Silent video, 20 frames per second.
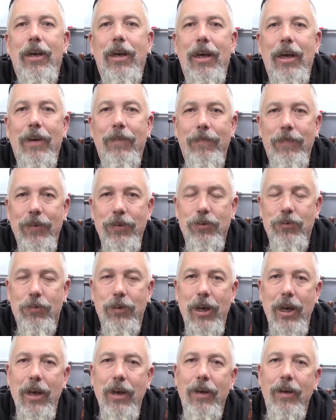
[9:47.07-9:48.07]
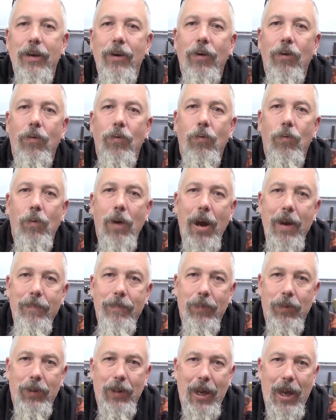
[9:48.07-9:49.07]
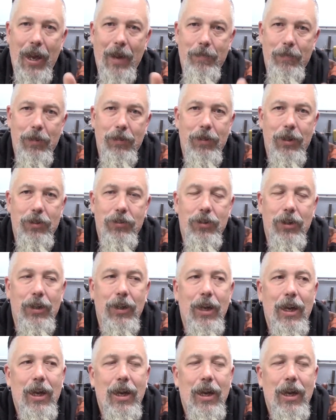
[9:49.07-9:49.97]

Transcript: infantry rifle ammunition.